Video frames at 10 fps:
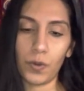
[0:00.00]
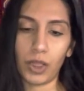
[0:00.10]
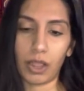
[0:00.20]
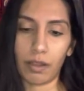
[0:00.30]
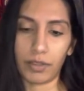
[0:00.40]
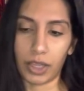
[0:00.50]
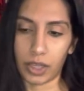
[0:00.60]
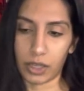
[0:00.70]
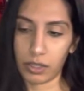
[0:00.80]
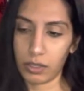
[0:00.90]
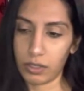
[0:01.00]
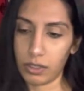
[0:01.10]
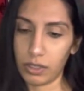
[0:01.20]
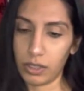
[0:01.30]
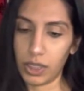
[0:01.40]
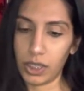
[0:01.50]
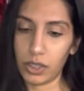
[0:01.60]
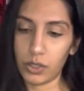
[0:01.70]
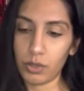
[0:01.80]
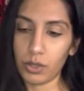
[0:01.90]
loving.
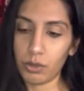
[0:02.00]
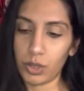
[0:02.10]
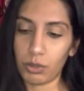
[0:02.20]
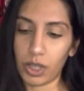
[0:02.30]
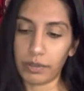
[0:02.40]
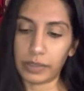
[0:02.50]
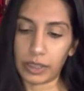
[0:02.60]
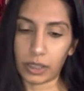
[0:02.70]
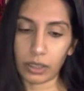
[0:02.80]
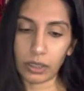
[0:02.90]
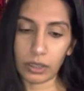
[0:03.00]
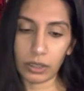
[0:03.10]
So, so, so loving.